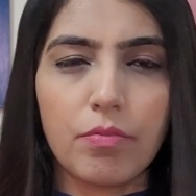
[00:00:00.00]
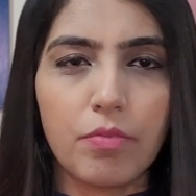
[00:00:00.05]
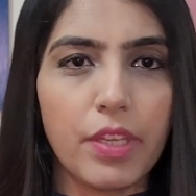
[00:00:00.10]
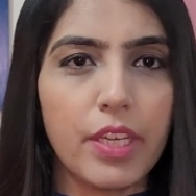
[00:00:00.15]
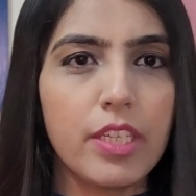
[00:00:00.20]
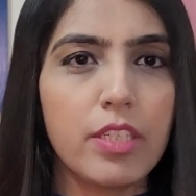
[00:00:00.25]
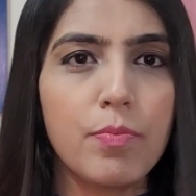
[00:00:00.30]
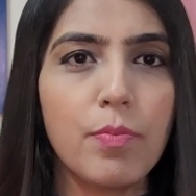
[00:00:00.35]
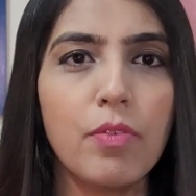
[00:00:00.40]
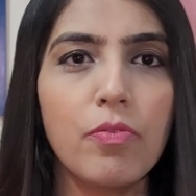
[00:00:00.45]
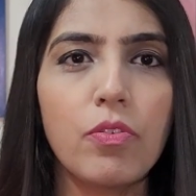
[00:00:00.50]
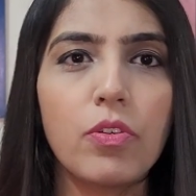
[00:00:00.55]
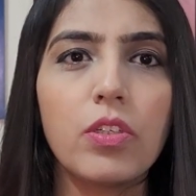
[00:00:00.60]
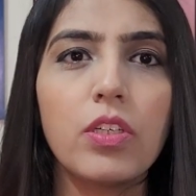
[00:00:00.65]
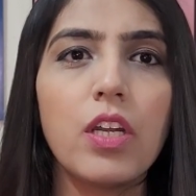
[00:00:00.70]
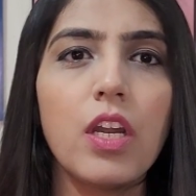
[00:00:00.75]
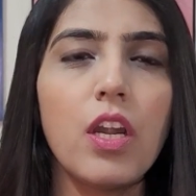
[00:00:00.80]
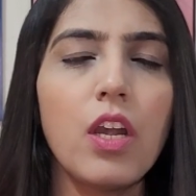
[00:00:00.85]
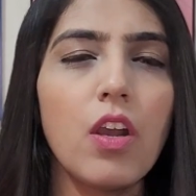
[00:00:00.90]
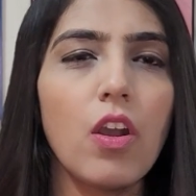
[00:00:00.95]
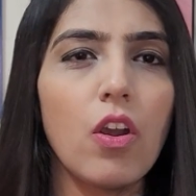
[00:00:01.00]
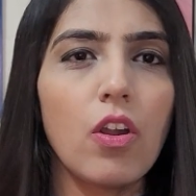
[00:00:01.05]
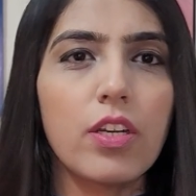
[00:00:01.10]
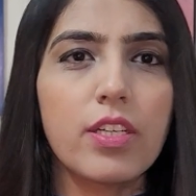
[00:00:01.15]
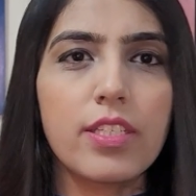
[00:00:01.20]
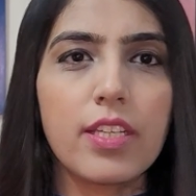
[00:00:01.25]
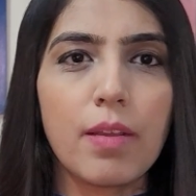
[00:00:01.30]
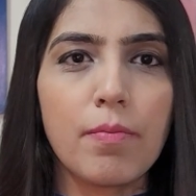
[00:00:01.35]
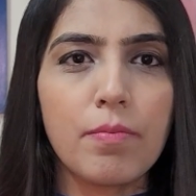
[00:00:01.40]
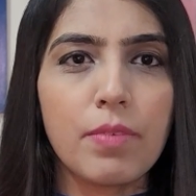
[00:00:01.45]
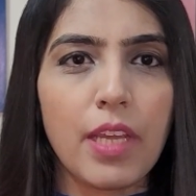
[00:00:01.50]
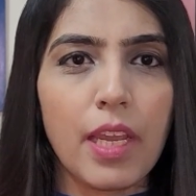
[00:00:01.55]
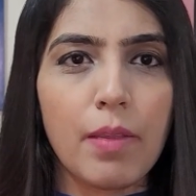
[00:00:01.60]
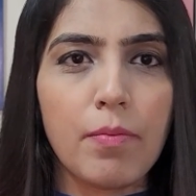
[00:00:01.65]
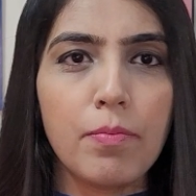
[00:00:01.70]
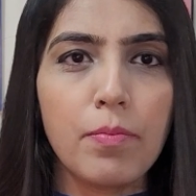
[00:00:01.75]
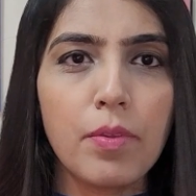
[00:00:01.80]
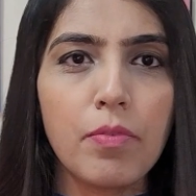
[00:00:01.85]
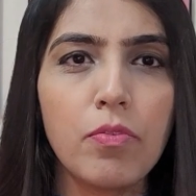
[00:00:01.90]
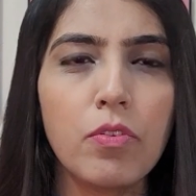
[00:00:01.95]
weeks before or some
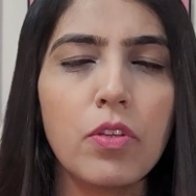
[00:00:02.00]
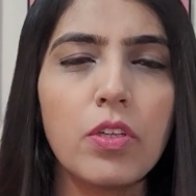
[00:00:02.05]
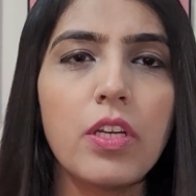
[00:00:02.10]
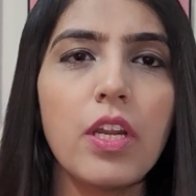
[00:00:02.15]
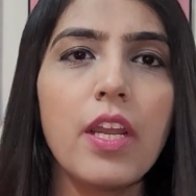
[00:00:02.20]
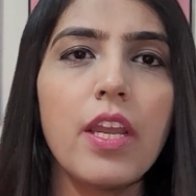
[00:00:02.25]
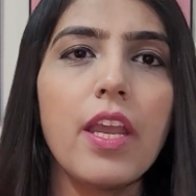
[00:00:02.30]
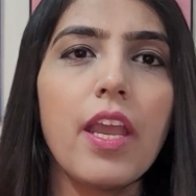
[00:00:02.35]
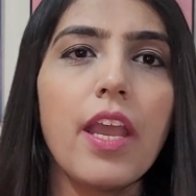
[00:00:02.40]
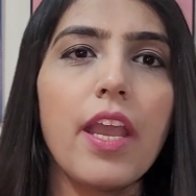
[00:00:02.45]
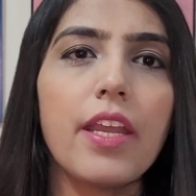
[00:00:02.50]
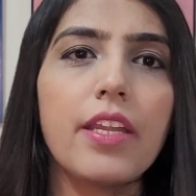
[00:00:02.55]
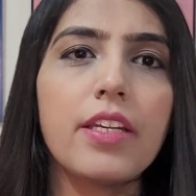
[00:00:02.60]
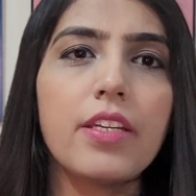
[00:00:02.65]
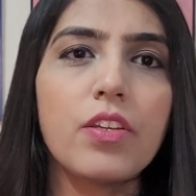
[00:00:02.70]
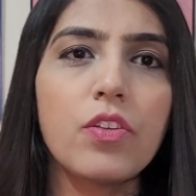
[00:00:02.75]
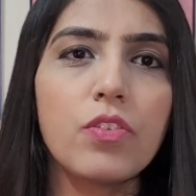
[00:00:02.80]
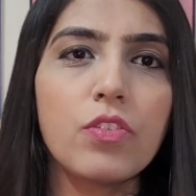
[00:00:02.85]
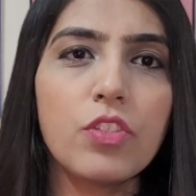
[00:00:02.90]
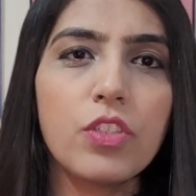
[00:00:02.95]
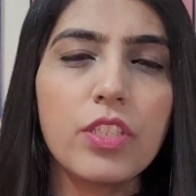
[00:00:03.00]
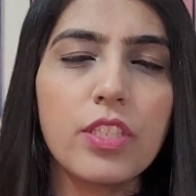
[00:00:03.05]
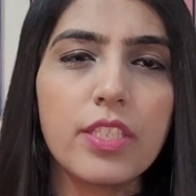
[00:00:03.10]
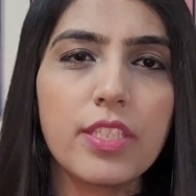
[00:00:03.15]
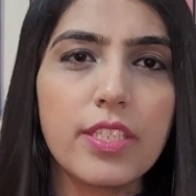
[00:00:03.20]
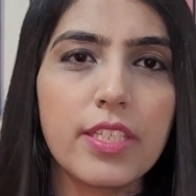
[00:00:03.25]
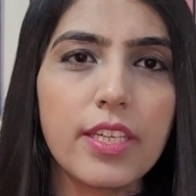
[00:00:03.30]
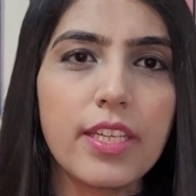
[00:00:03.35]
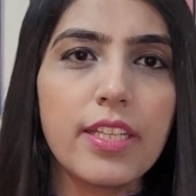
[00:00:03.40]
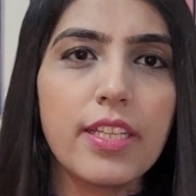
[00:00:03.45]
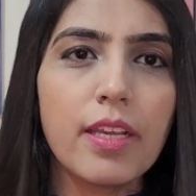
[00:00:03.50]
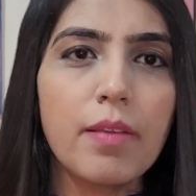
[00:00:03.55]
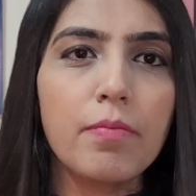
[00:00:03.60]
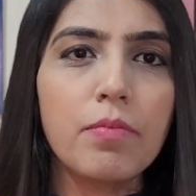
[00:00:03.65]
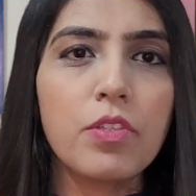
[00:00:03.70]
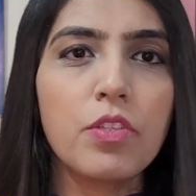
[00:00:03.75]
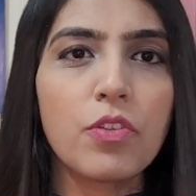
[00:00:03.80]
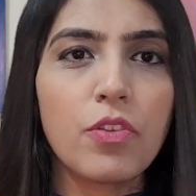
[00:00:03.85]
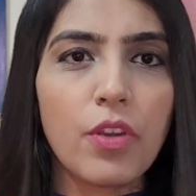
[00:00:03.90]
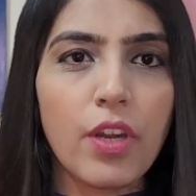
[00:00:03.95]
time before, and you just see
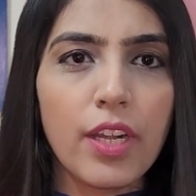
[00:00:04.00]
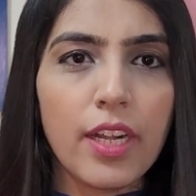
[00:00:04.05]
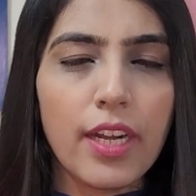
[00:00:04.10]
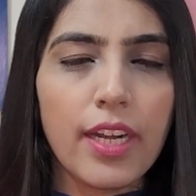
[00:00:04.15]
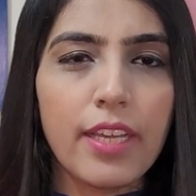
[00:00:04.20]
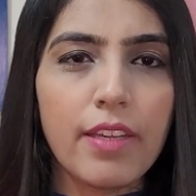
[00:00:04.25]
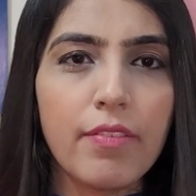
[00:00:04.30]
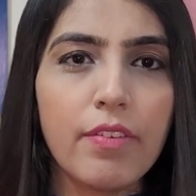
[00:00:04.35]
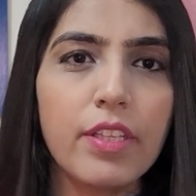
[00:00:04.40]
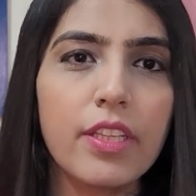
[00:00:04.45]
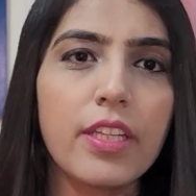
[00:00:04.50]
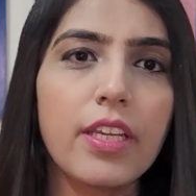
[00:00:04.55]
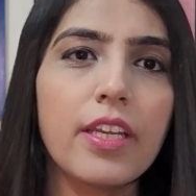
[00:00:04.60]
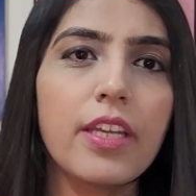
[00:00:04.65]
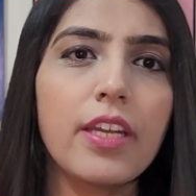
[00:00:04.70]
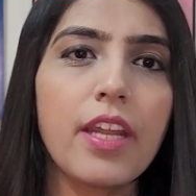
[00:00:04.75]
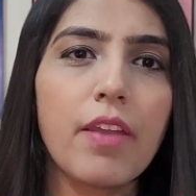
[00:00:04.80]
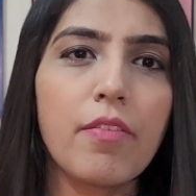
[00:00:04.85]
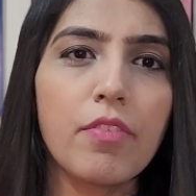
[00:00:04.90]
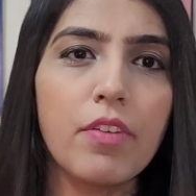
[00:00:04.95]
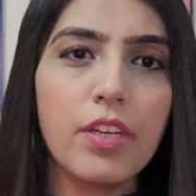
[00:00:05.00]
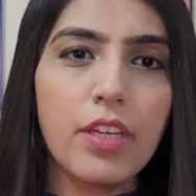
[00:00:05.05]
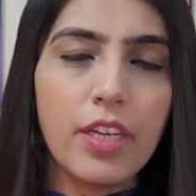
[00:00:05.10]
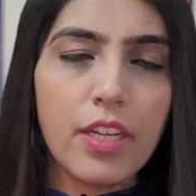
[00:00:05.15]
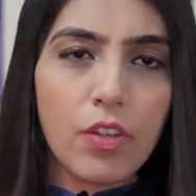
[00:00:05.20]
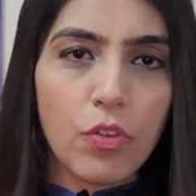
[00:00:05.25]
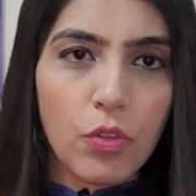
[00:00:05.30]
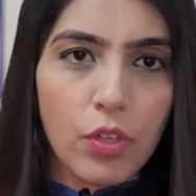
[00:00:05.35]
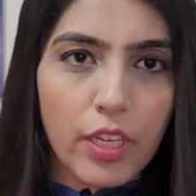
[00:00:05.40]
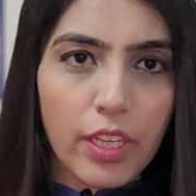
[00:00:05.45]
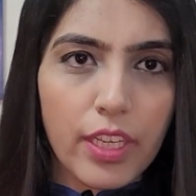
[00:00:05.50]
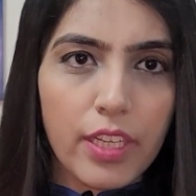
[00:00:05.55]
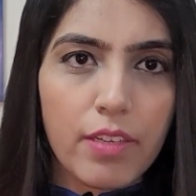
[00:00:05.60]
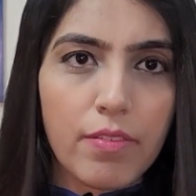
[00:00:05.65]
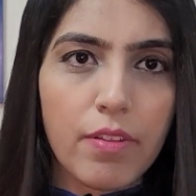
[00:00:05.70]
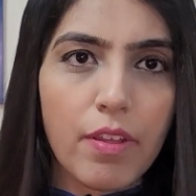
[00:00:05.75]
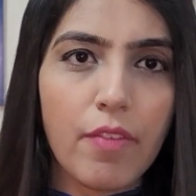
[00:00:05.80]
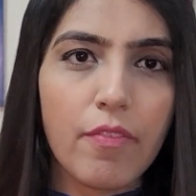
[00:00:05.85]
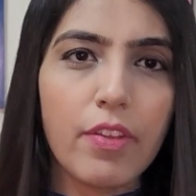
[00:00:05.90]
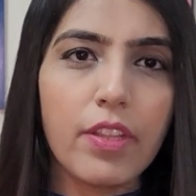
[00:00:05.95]
them struggling with their everyday
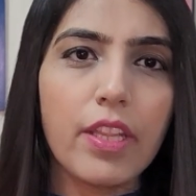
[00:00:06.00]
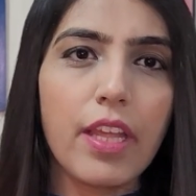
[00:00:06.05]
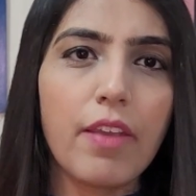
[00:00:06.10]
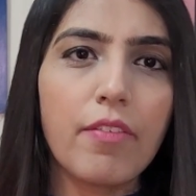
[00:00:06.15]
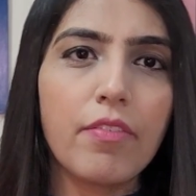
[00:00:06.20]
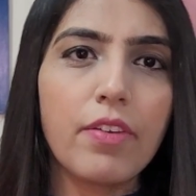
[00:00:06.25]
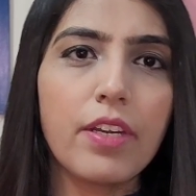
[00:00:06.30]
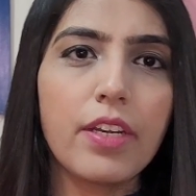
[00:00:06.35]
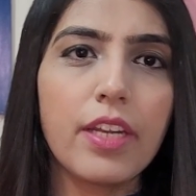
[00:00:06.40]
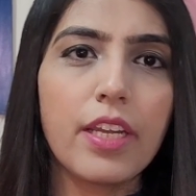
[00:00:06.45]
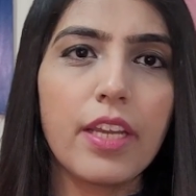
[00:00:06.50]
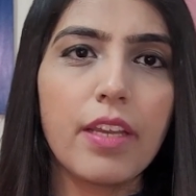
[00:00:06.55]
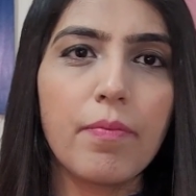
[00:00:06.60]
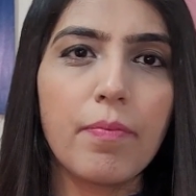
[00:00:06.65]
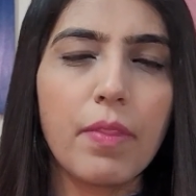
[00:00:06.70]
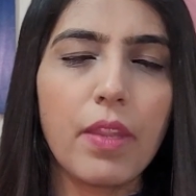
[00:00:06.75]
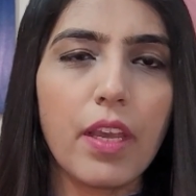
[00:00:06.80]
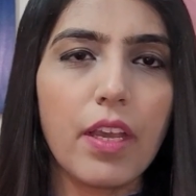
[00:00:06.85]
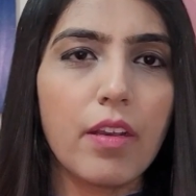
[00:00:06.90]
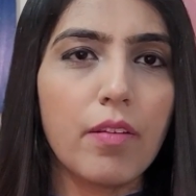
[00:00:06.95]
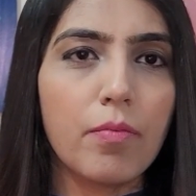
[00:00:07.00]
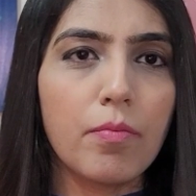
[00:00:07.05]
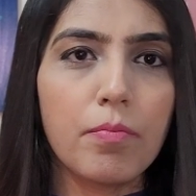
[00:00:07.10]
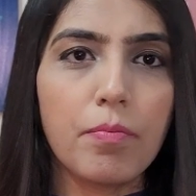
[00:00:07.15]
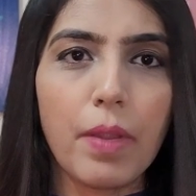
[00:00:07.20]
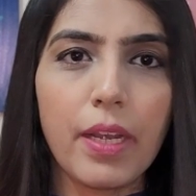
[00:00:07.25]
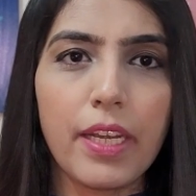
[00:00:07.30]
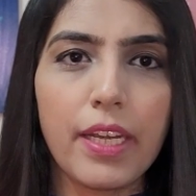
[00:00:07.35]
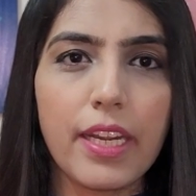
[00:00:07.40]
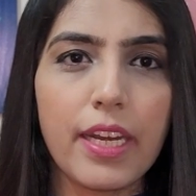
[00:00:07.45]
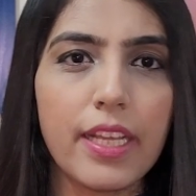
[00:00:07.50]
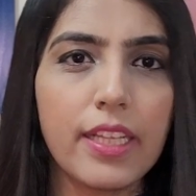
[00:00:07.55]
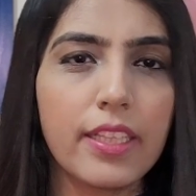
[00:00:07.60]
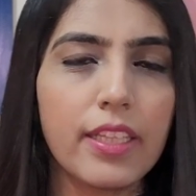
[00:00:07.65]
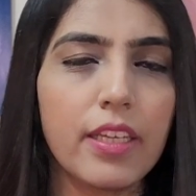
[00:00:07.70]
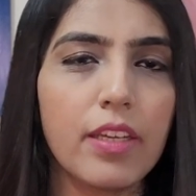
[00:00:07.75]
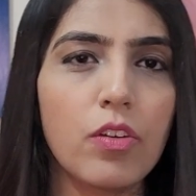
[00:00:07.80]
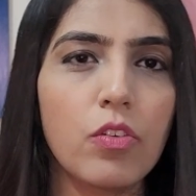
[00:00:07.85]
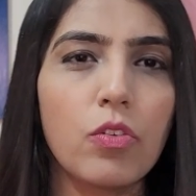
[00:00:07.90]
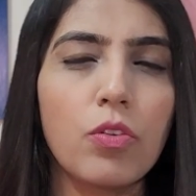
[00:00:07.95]
routine, with everyday
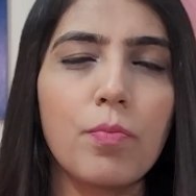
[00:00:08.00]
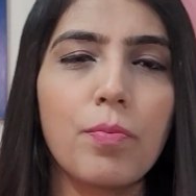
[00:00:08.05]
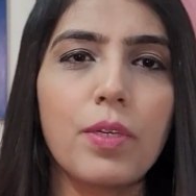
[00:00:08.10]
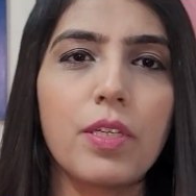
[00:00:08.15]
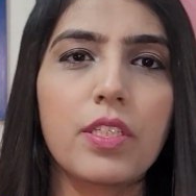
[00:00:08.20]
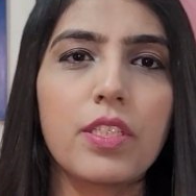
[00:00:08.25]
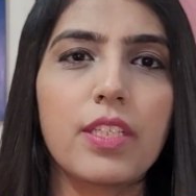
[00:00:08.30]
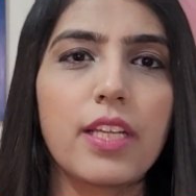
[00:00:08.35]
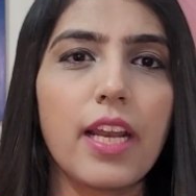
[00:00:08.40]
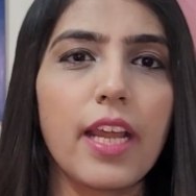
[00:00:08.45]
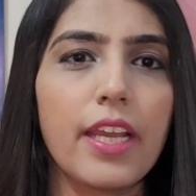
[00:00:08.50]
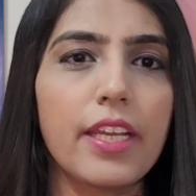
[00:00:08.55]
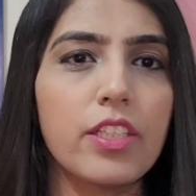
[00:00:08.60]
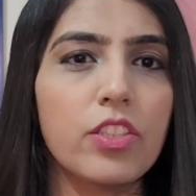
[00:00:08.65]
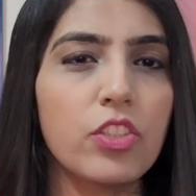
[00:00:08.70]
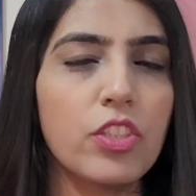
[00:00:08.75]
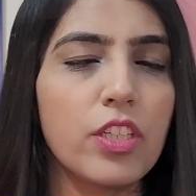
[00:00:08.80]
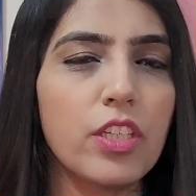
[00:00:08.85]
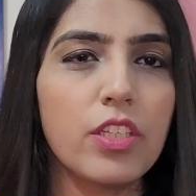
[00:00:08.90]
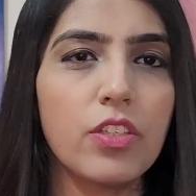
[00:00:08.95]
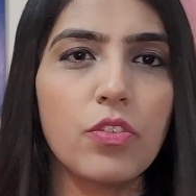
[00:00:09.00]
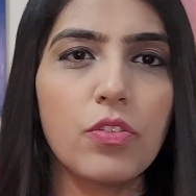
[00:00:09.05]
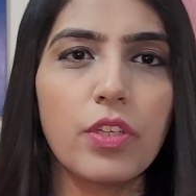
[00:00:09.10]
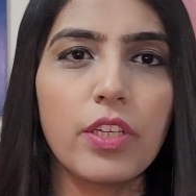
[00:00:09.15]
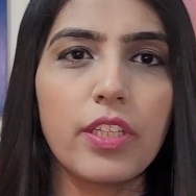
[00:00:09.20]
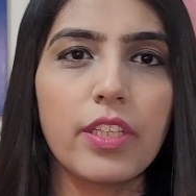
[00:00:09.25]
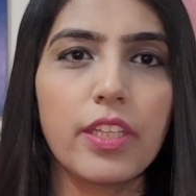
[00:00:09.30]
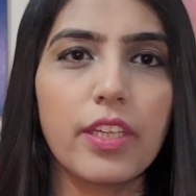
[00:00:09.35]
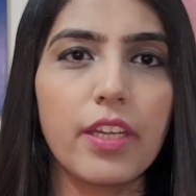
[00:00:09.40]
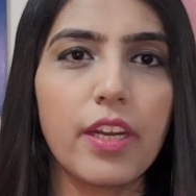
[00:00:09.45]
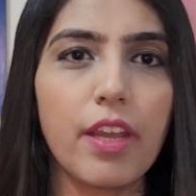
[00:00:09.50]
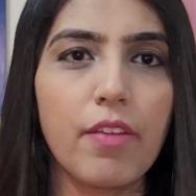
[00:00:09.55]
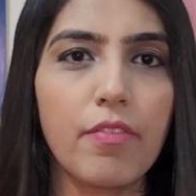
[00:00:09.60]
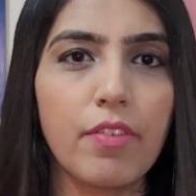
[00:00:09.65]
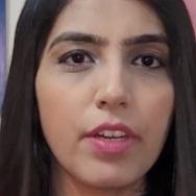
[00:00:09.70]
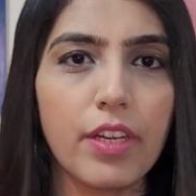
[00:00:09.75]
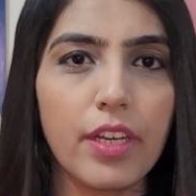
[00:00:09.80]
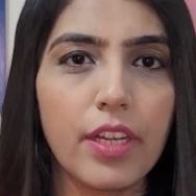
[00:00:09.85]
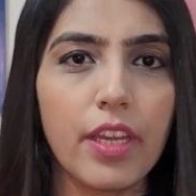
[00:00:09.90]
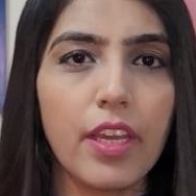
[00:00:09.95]
maintaining their own personal hygiene, doing their
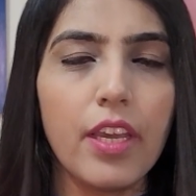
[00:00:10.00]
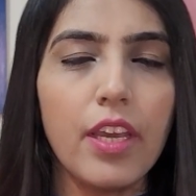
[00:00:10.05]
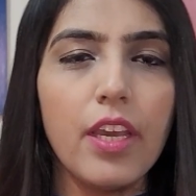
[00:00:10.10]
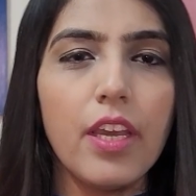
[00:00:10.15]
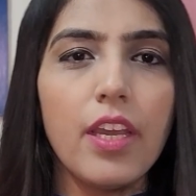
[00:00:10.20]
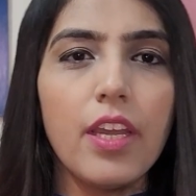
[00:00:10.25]
everyday